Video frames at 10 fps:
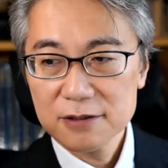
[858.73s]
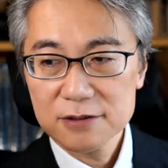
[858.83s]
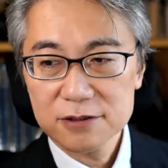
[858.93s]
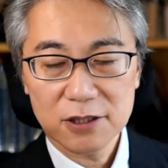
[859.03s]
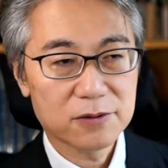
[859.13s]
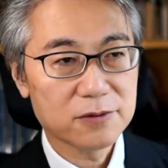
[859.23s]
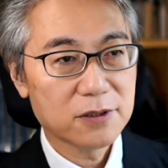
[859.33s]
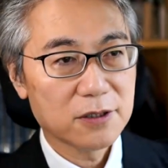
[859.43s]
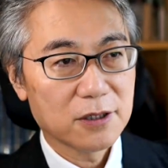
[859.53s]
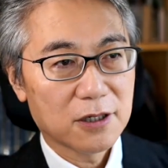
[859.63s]
So
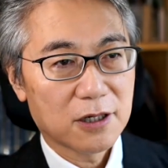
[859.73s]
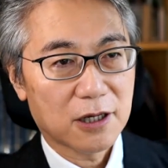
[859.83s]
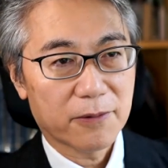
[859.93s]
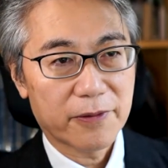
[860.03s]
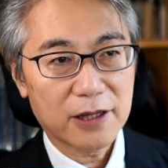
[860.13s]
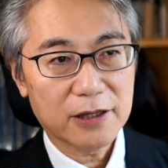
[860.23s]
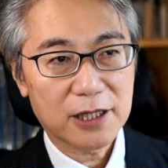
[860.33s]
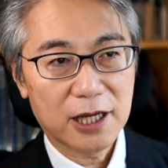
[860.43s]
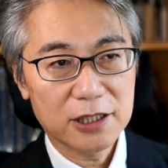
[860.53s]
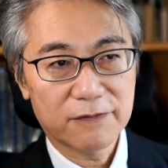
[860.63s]
that
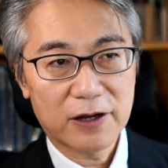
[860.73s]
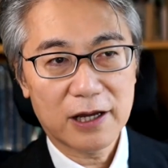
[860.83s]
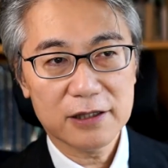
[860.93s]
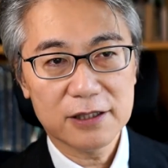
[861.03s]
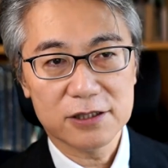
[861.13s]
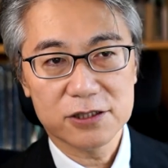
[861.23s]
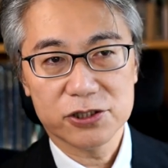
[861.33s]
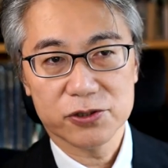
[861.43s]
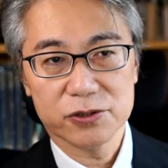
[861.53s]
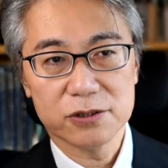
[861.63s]
kind of
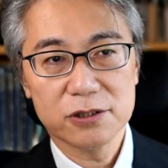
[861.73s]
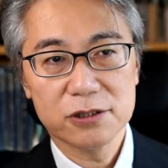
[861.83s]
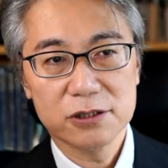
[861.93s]
attitude